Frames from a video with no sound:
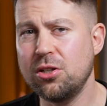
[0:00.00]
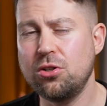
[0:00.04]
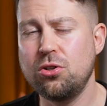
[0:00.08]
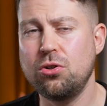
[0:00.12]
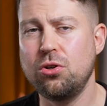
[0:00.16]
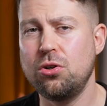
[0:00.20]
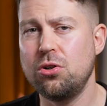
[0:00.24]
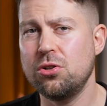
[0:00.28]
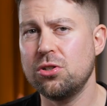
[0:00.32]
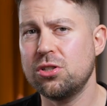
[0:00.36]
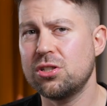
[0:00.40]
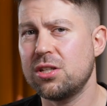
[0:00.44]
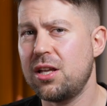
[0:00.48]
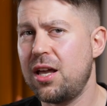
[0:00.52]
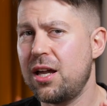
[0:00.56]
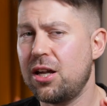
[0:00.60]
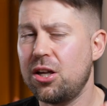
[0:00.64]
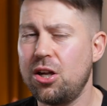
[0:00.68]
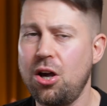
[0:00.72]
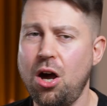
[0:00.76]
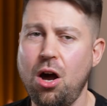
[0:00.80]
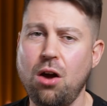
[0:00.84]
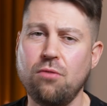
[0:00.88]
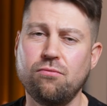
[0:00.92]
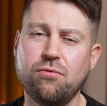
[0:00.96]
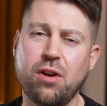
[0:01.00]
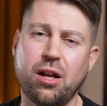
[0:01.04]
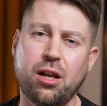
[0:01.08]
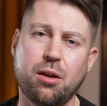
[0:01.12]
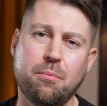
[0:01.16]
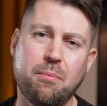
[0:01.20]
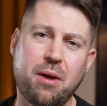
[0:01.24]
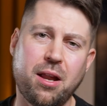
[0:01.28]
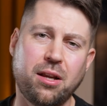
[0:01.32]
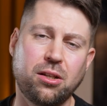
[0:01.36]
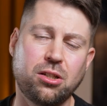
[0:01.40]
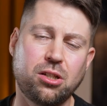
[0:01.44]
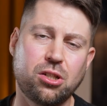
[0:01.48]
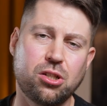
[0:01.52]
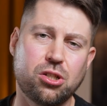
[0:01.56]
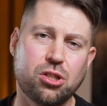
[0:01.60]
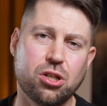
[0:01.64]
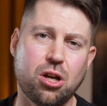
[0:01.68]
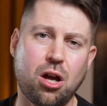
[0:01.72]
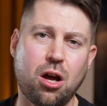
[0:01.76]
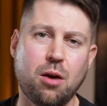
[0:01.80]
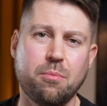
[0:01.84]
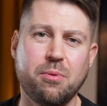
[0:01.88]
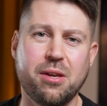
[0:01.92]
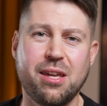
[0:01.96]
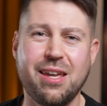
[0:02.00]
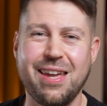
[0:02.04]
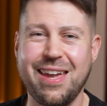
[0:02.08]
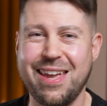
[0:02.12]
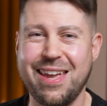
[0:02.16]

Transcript: a course, I can't recommend Kajabi